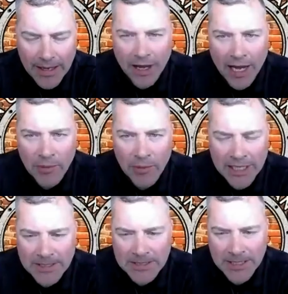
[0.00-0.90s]
but I
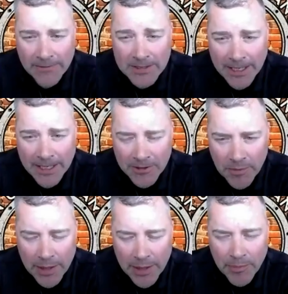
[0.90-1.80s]
would definitely say you have to stay on
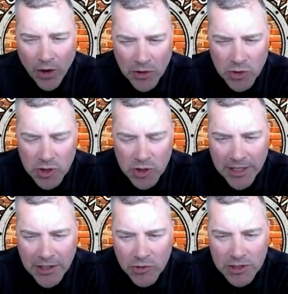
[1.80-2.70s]
top of that, but also
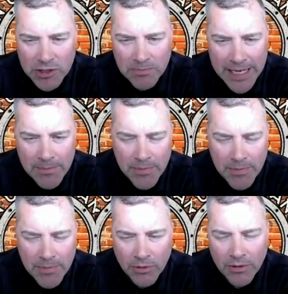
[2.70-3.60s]
speak to as many
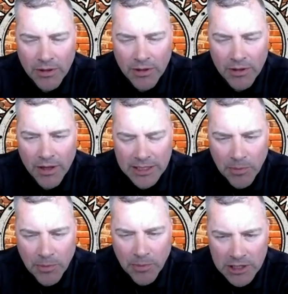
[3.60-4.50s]
people
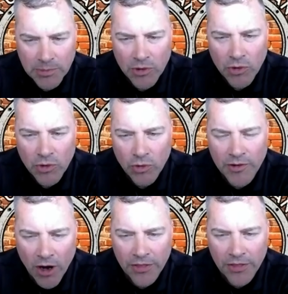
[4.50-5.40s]
as possible who
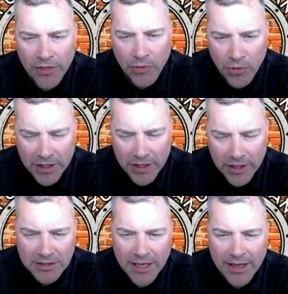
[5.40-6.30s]
have gone through
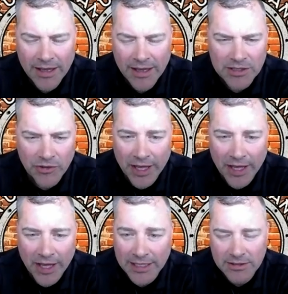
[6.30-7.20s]
this. And
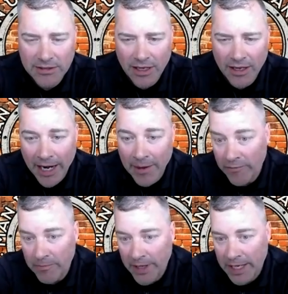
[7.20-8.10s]
so and
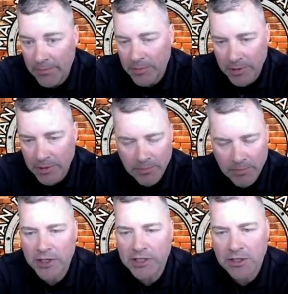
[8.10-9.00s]
I'm one of many people,
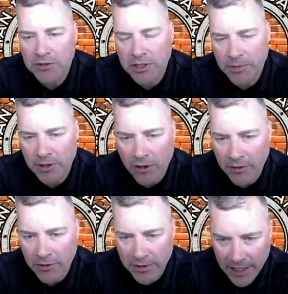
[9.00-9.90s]
like people reach out to me
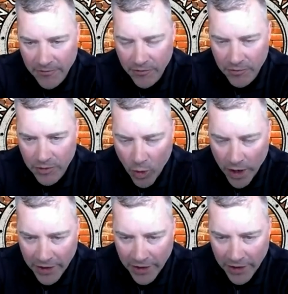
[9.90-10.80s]
all the time to
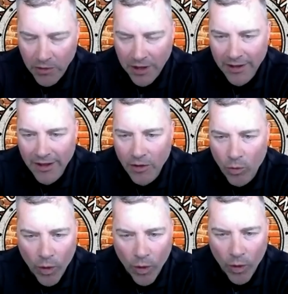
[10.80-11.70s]
want to know,
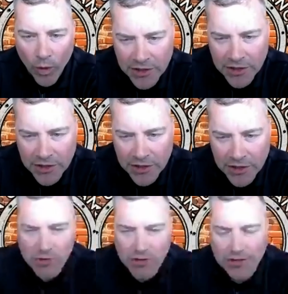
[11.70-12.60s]
why did you
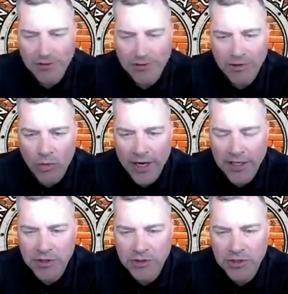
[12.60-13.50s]
choose surgery?
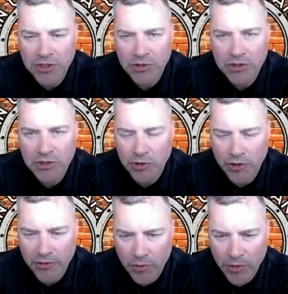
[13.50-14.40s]
Why did you choose
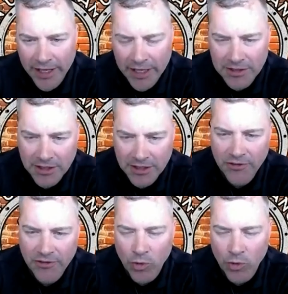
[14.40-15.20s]
surgery over radiation as a